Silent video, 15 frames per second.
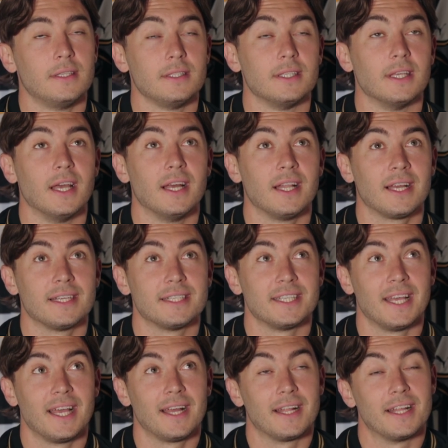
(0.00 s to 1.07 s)
yeah, like I
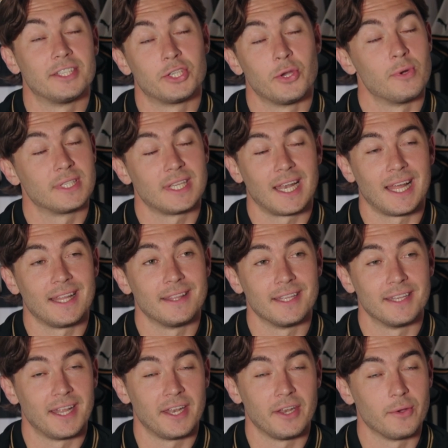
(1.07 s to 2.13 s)
say, I, as soon as I
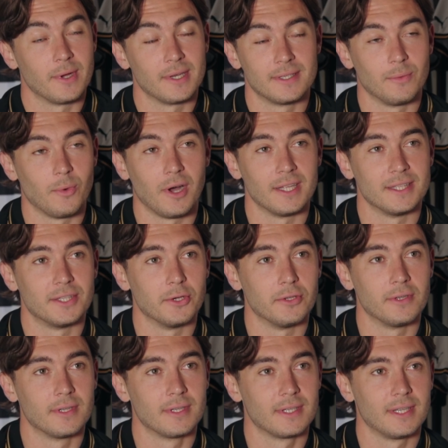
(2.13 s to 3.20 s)
landed, I knew I'd, what I'd done.